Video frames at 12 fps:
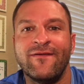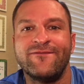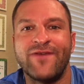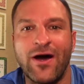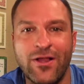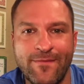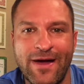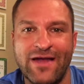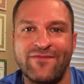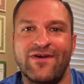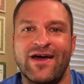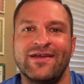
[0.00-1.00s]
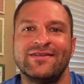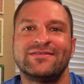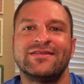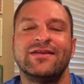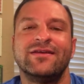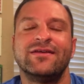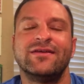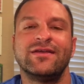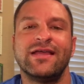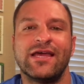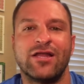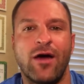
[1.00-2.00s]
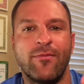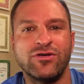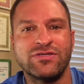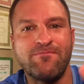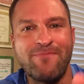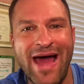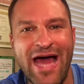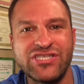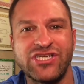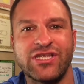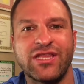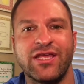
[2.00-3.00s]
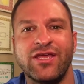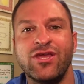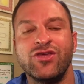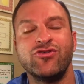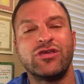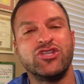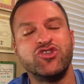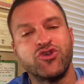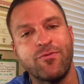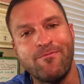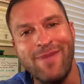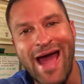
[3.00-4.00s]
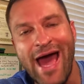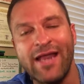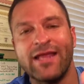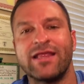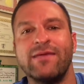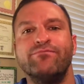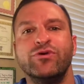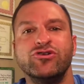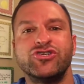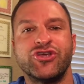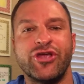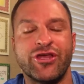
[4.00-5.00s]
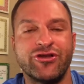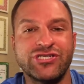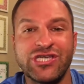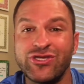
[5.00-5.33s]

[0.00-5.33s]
Follow my advice and almost magically, you can dramatically boost your energy.